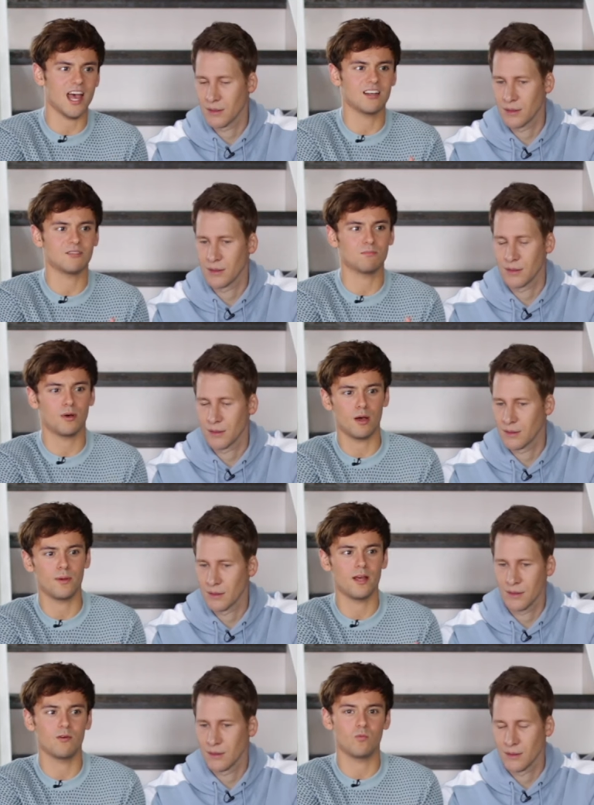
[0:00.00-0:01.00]
Speaker 1: dad,
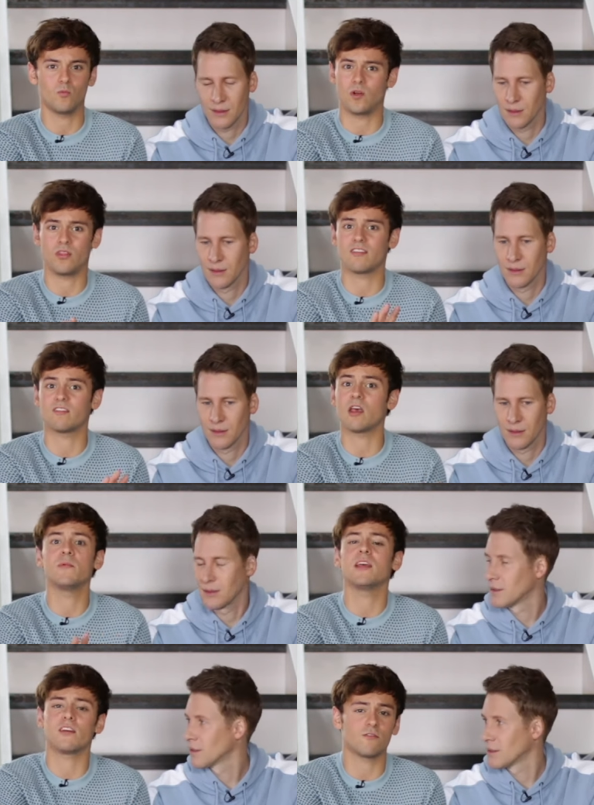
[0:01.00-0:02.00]
papa? There's
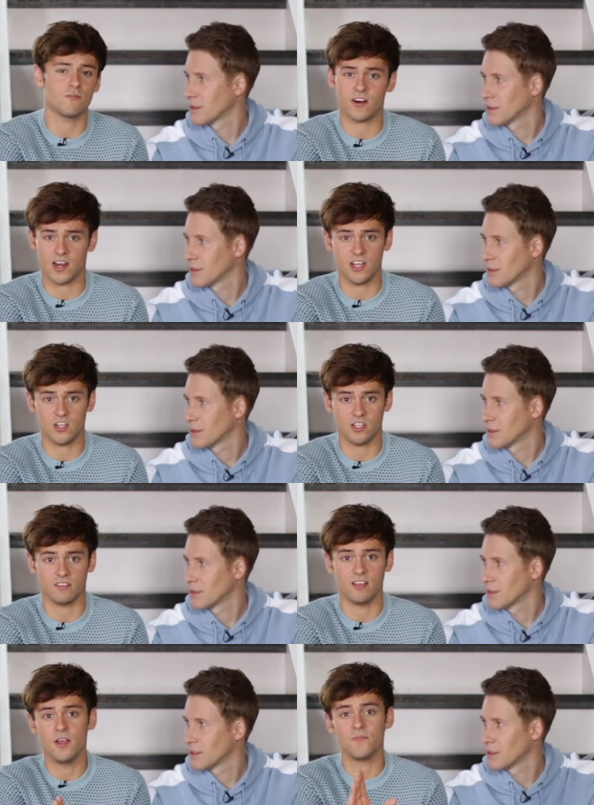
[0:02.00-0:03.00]
so many different
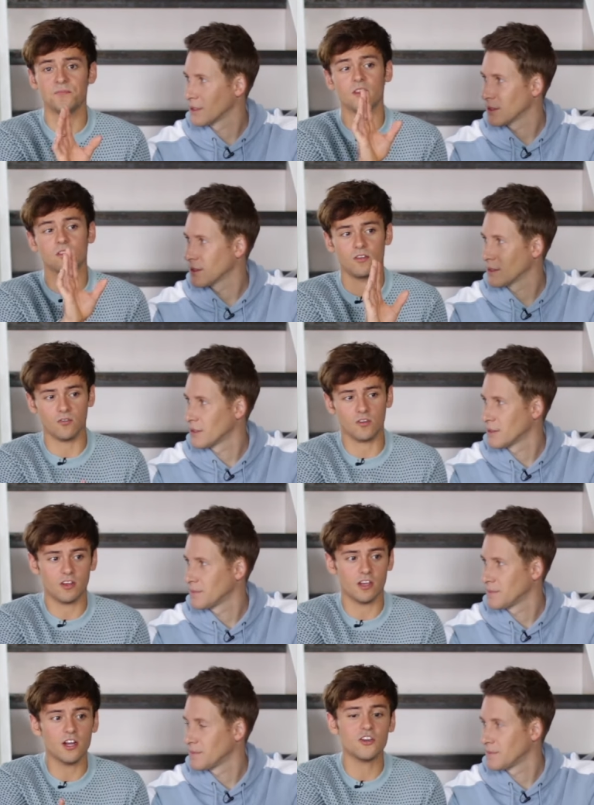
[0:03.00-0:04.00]
variations. The
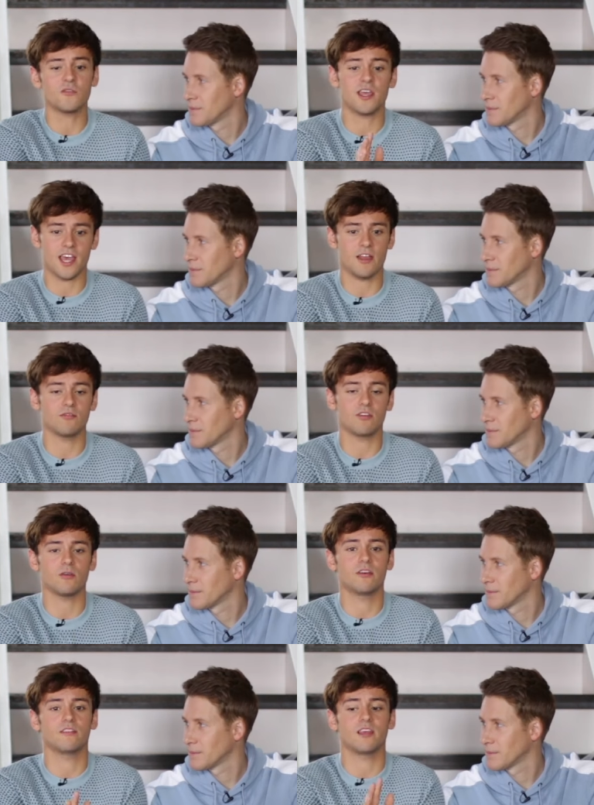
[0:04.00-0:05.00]
conclusion we came
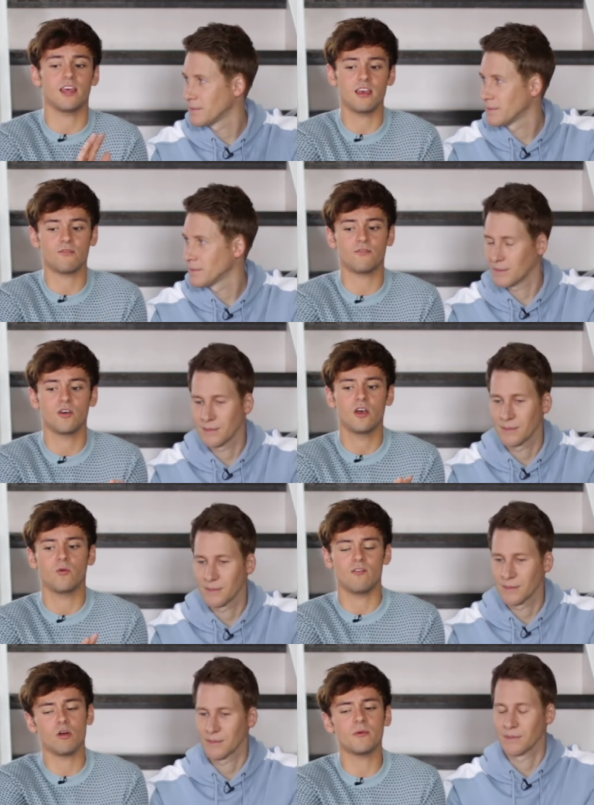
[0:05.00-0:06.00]
to is that if,
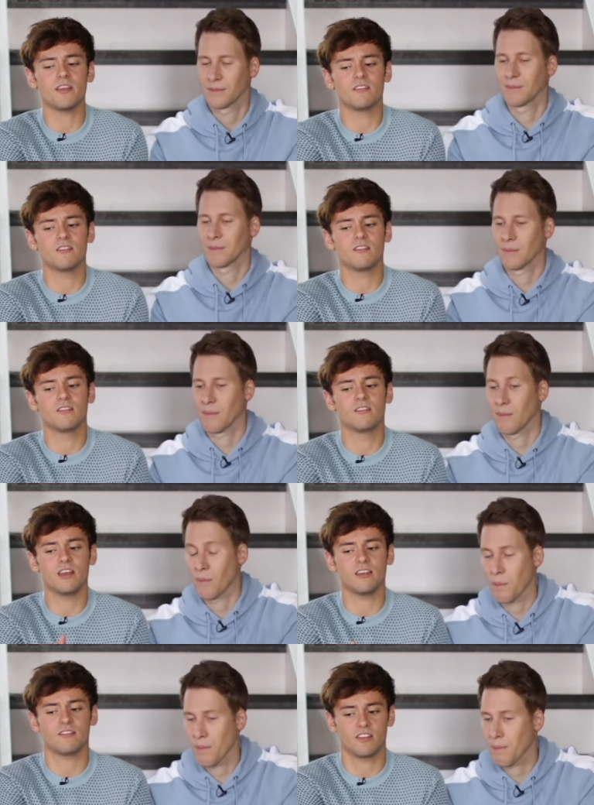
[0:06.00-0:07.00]
when Robbie
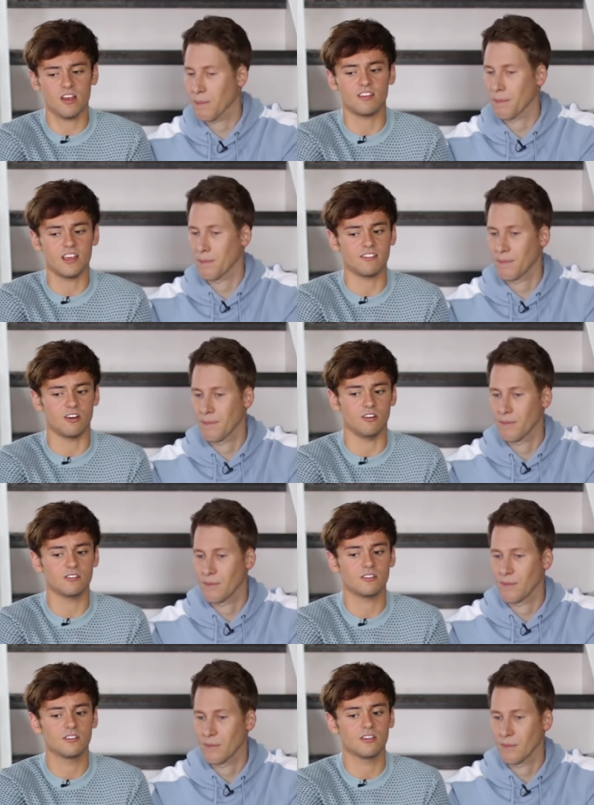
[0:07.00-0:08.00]
is 30 years
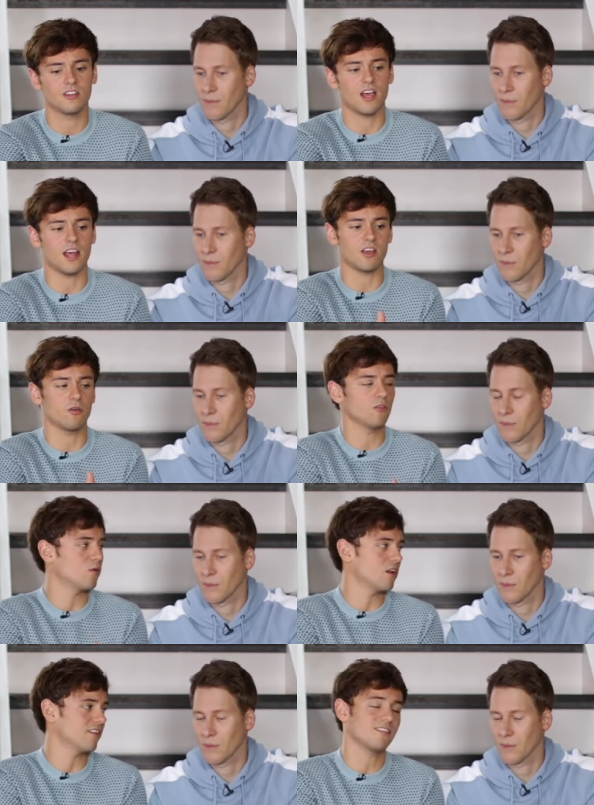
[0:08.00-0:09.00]
old and he
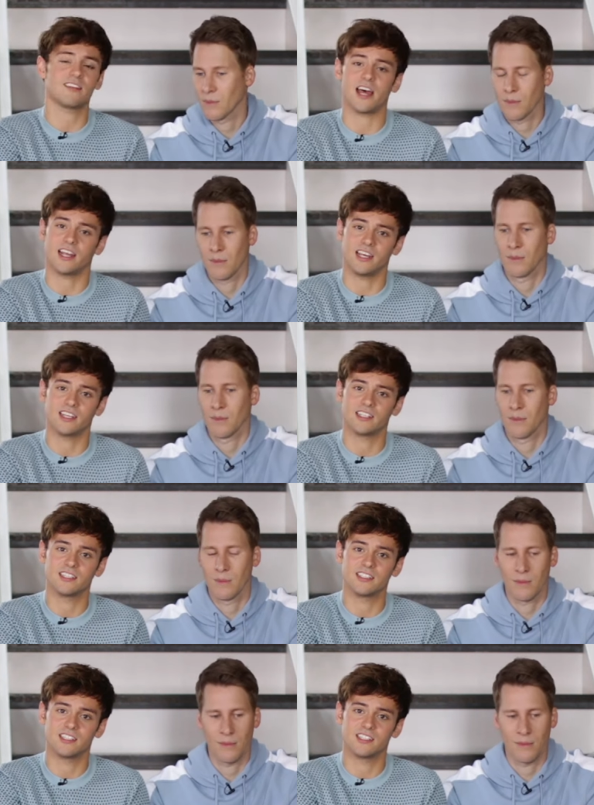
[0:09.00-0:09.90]
calls one of us daddy,